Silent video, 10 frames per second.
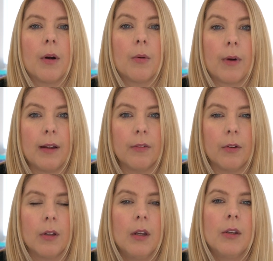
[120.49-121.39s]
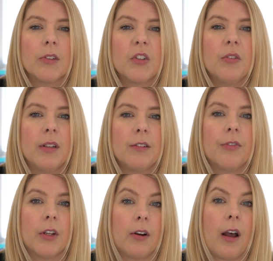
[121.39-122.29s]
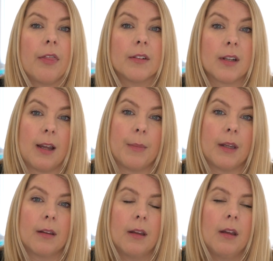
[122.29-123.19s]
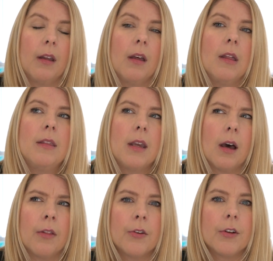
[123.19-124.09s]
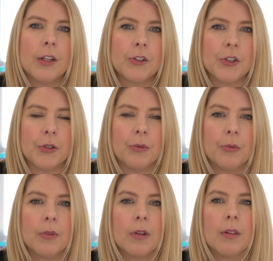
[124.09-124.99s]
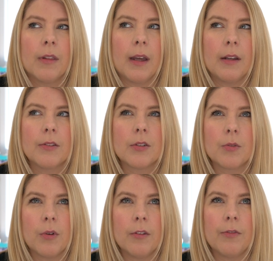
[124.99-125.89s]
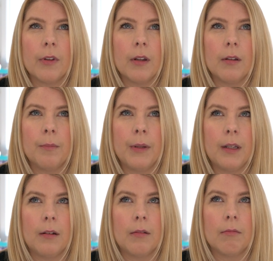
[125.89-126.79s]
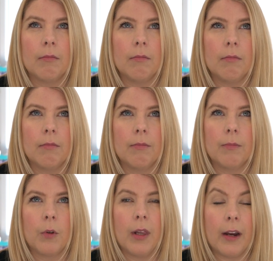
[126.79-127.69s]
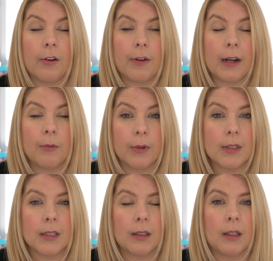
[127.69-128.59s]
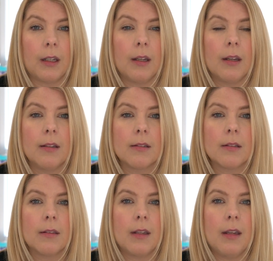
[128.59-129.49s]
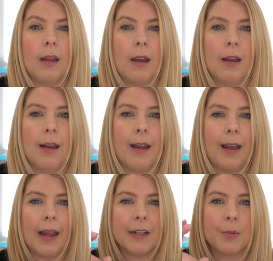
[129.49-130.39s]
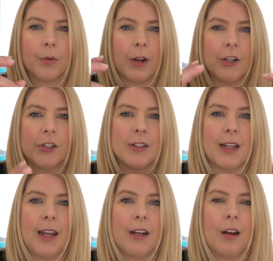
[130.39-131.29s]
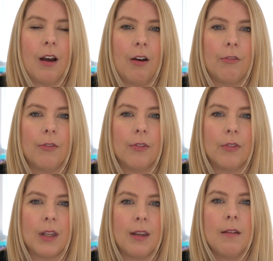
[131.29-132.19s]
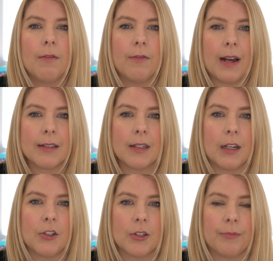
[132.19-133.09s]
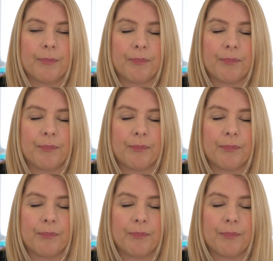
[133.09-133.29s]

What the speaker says: arrival. So you need to figure out the timing. The other issue that has sort of been clarified recently is the expiration date of the vaccination.